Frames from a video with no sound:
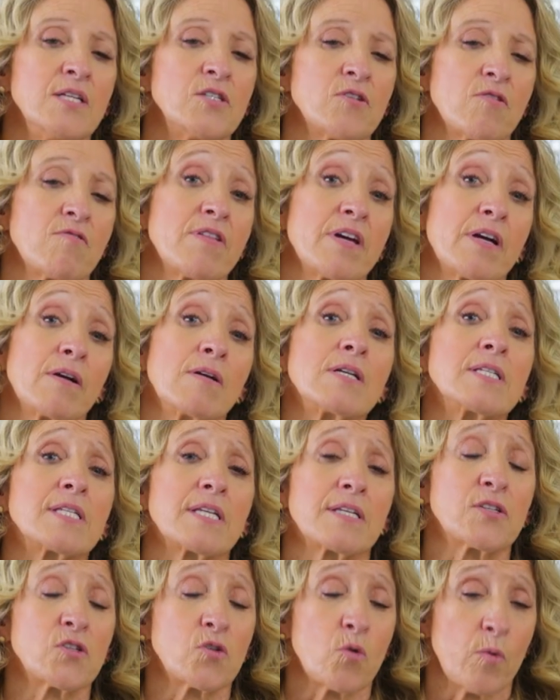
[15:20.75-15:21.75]
So there is
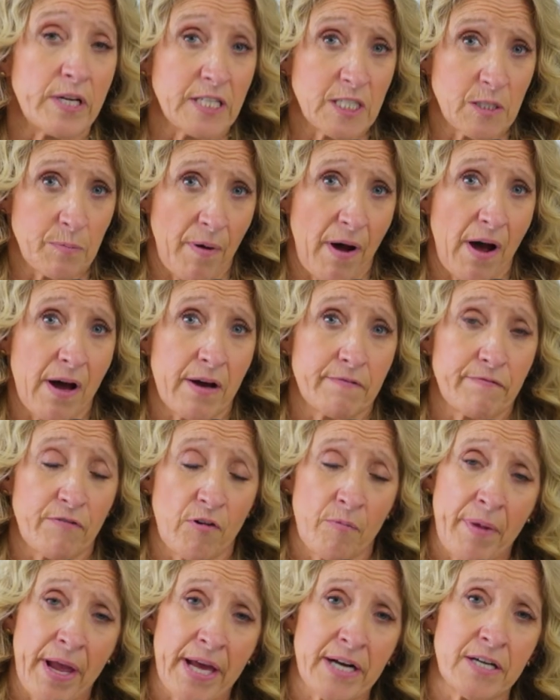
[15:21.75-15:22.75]
a sweet spot
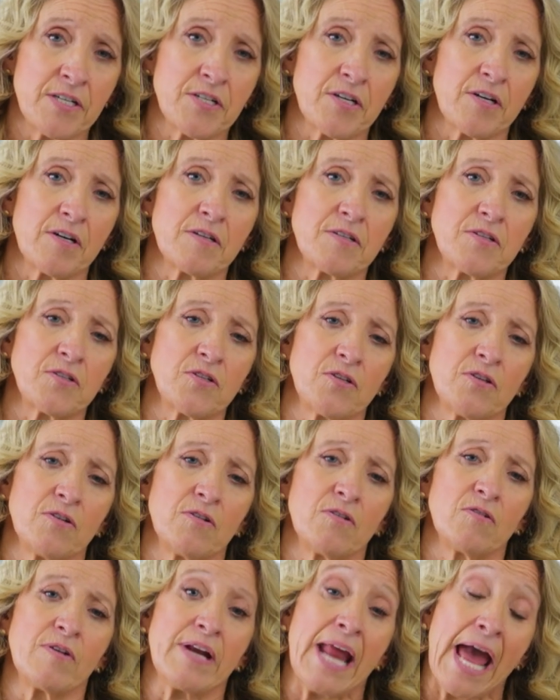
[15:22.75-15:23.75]
for managers
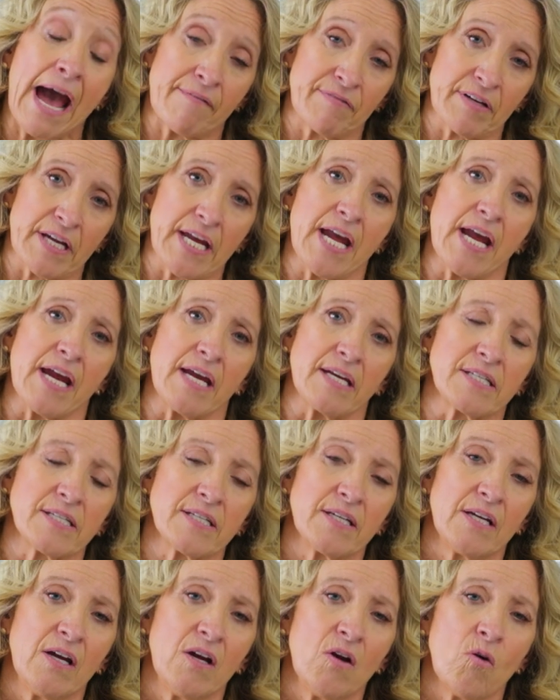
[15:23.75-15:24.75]
to
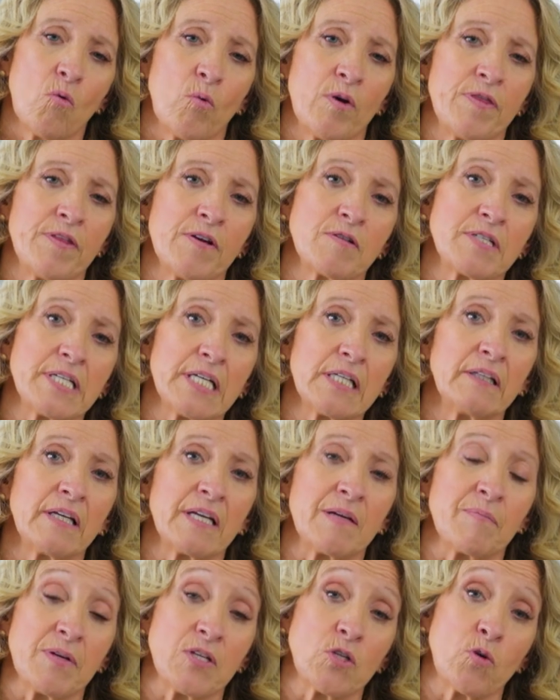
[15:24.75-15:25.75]
navigate when they're
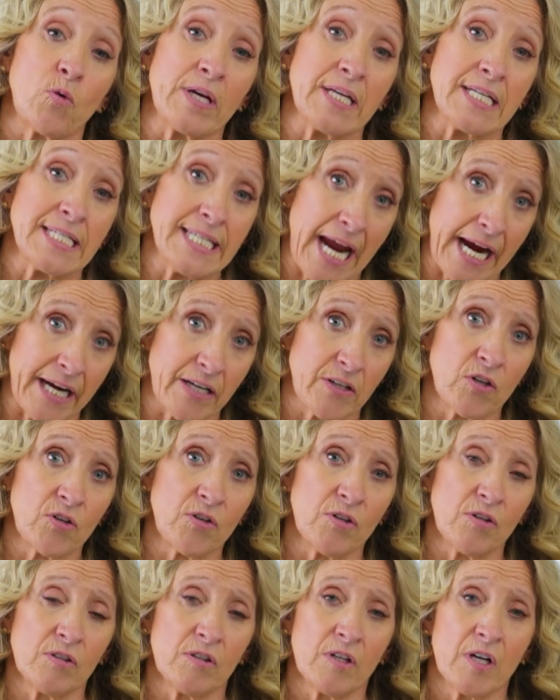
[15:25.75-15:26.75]
dealing between
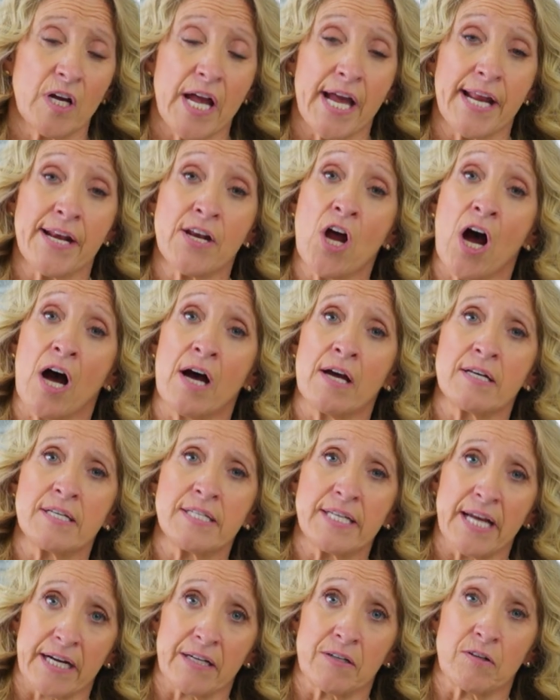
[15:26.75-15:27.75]
technical and
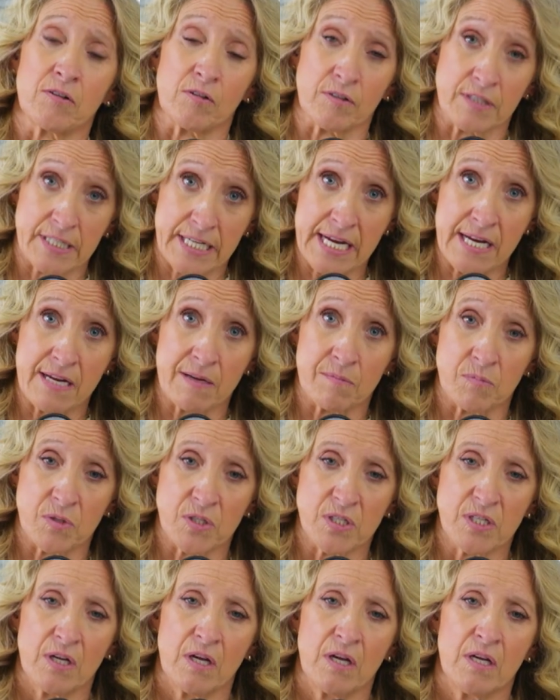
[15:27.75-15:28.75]
non-technical
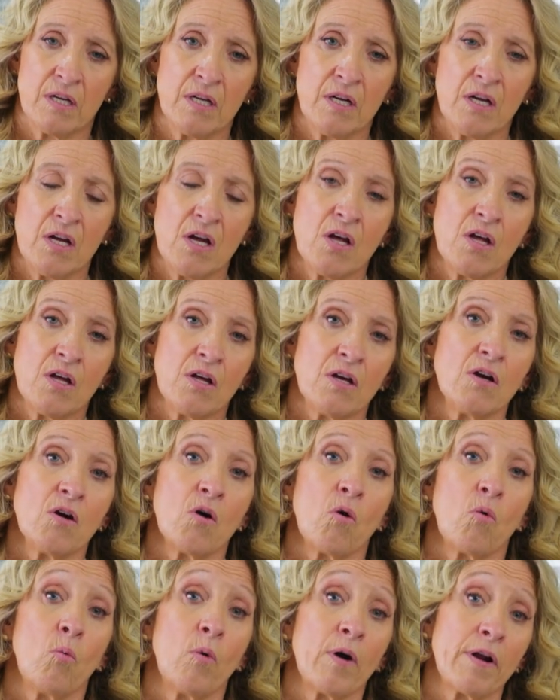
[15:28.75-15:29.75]
teams.
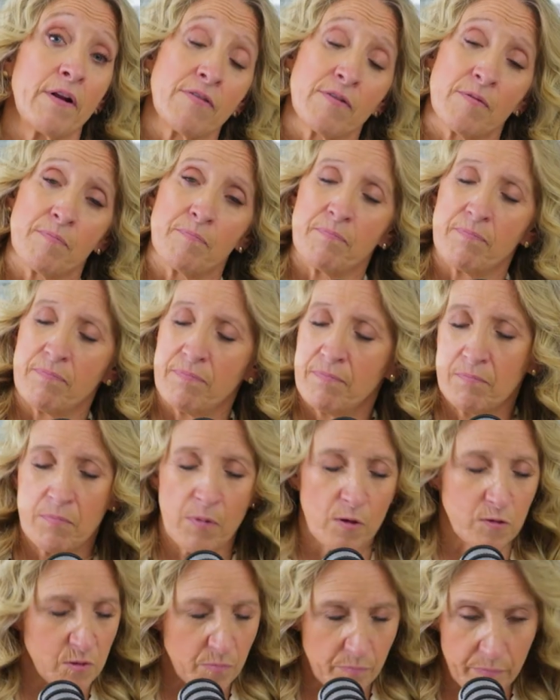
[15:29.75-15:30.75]
One of the
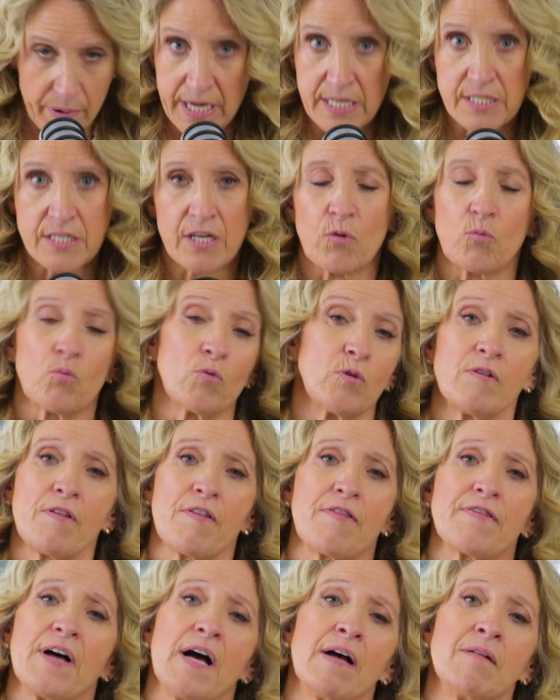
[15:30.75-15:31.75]
most basic rule
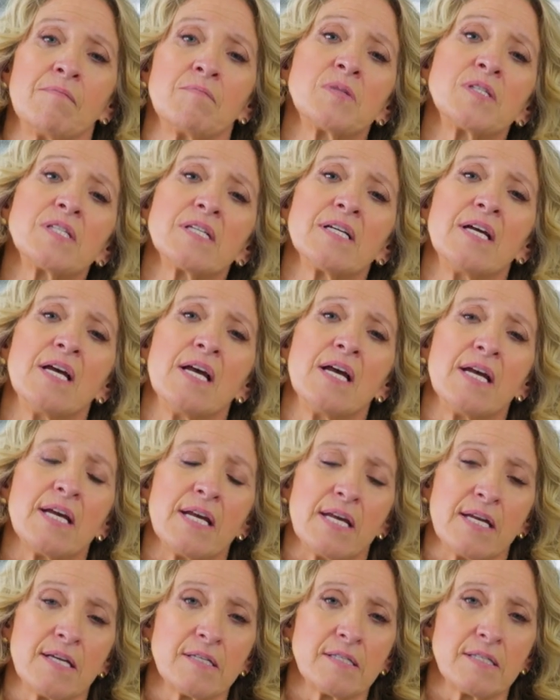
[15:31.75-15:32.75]
of thumbs
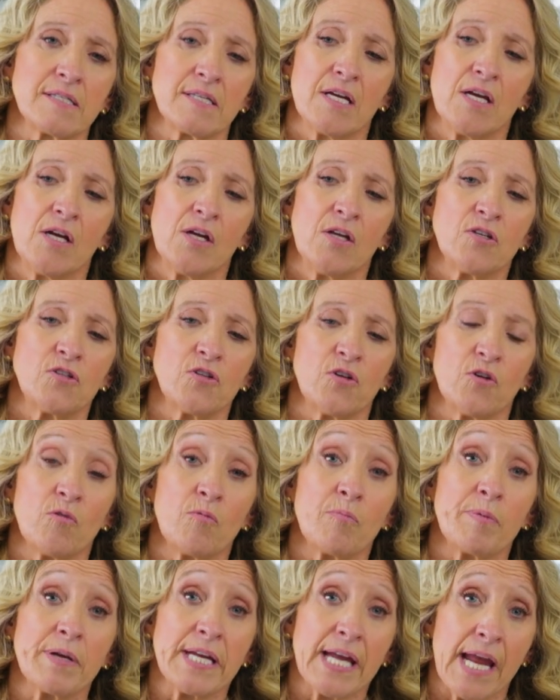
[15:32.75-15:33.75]
is
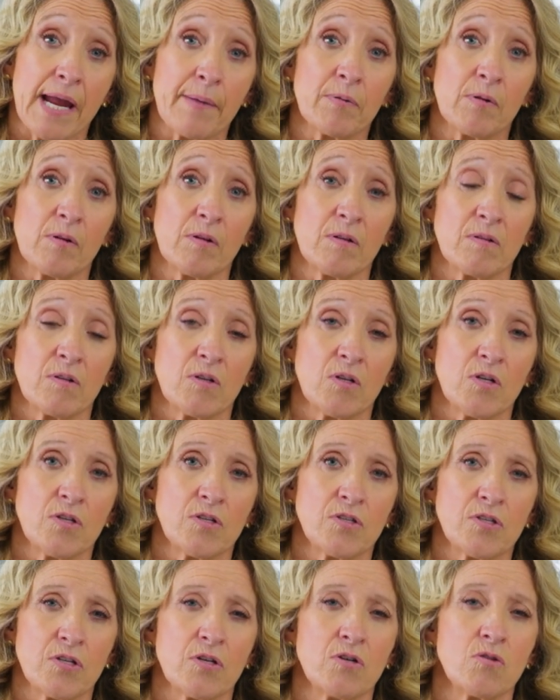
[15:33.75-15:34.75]
to be able
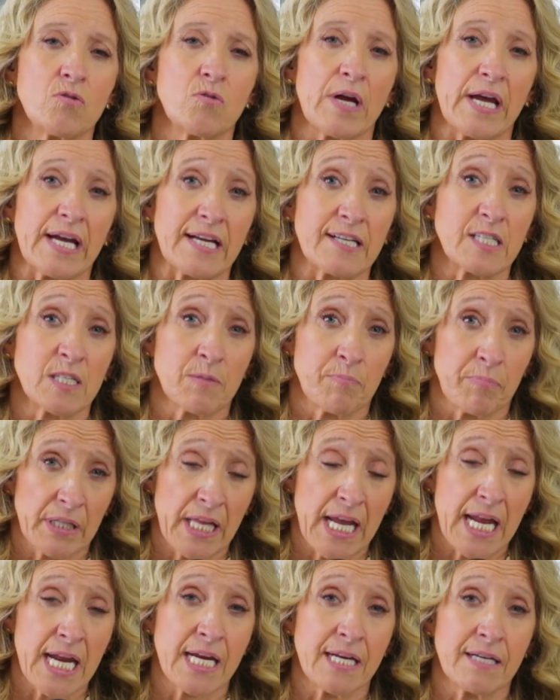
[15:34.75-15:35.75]
to
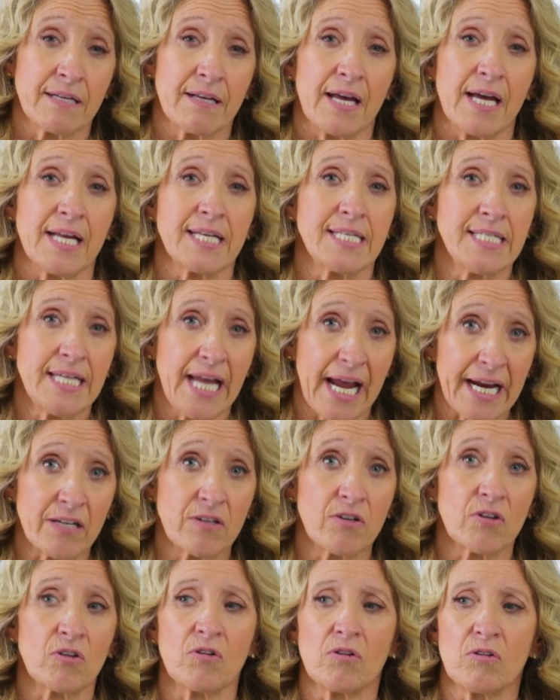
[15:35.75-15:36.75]
explain a
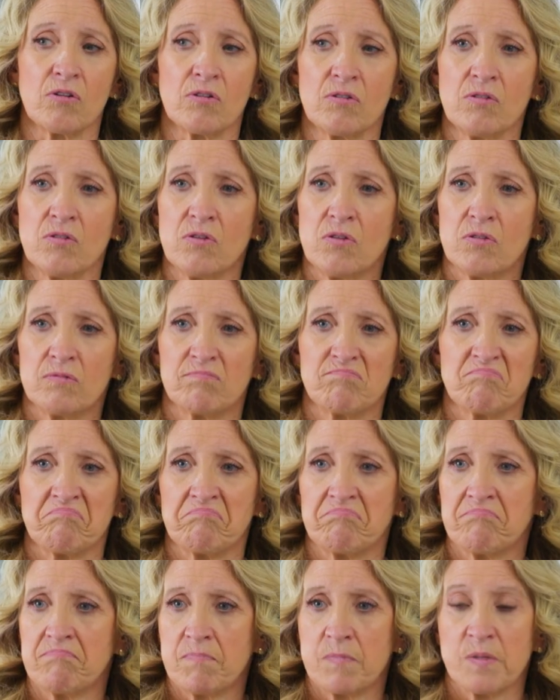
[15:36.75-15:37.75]
technical
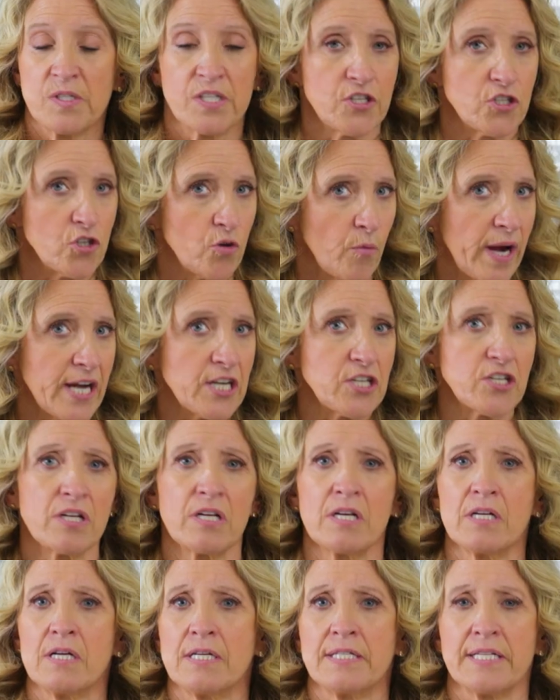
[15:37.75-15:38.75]

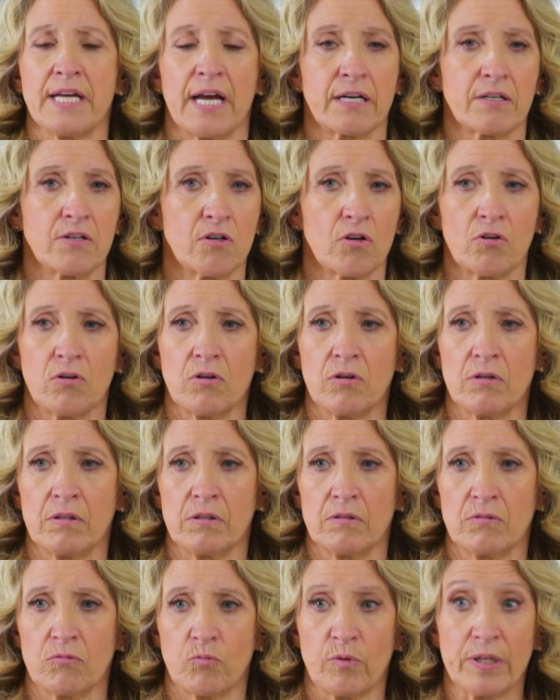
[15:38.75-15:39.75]
situation, a
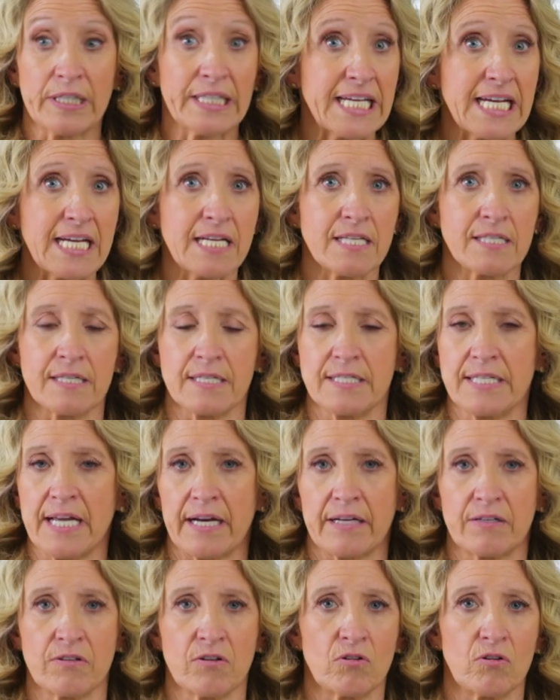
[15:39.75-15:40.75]
technical release,
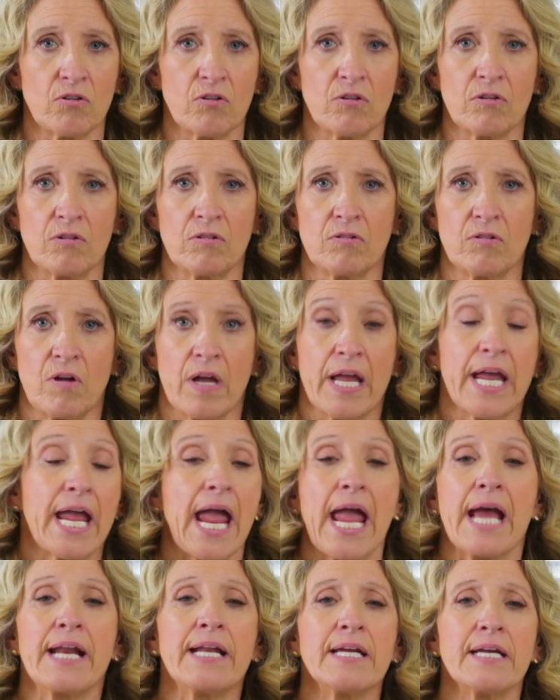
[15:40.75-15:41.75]

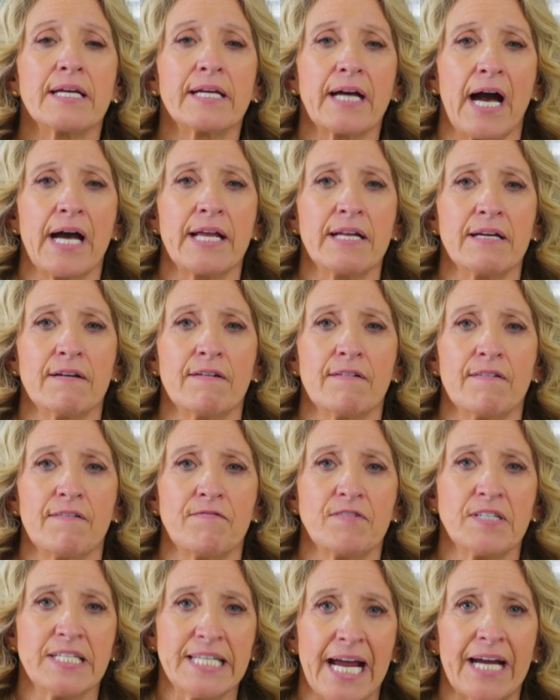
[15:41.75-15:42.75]
any kind
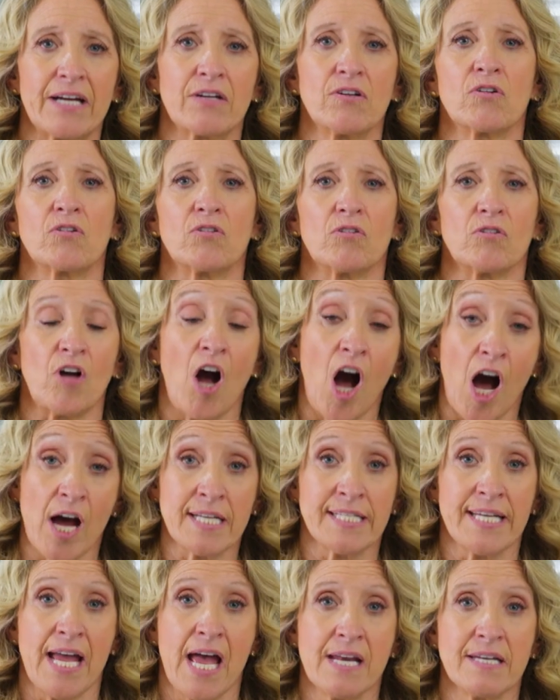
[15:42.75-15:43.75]
of technical
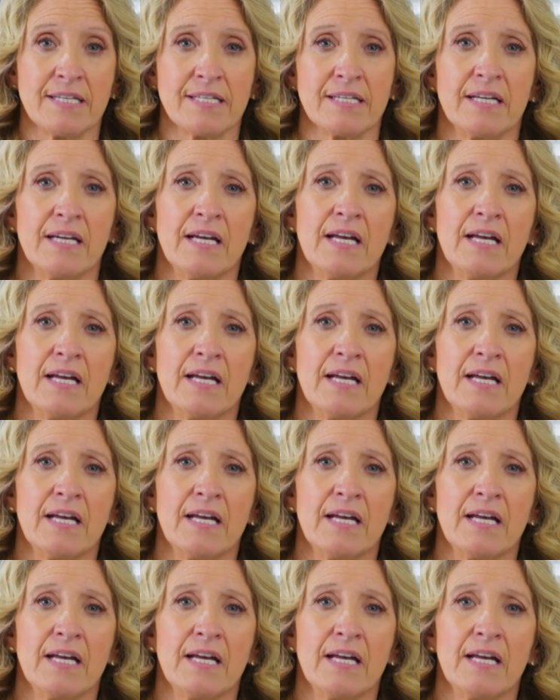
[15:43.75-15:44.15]
content